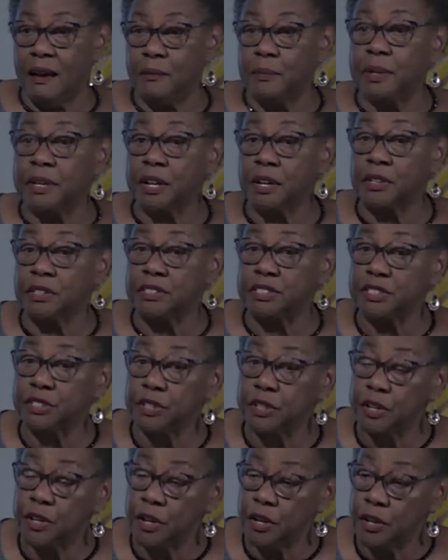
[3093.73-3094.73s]
Because
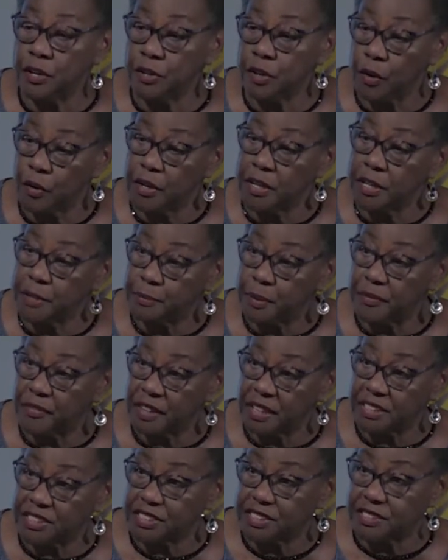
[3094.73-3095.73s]
your
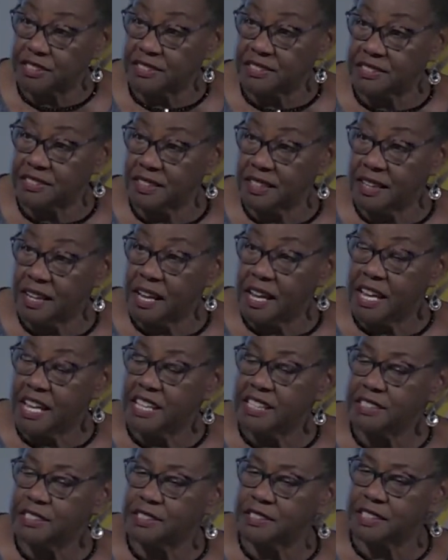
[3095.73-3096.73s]
imperfection
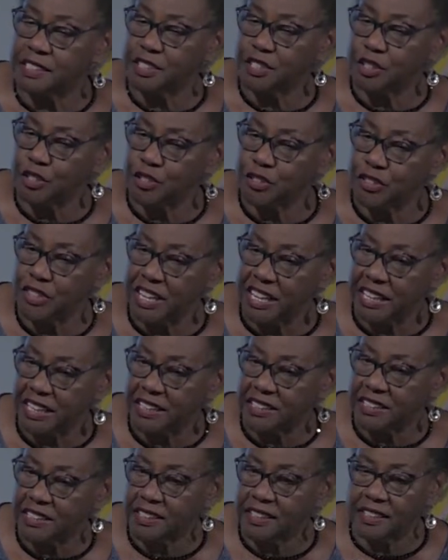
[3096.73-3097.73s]
is the
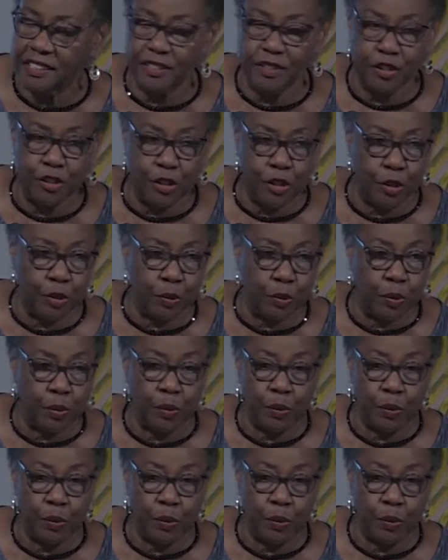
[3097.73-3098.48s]
unique you.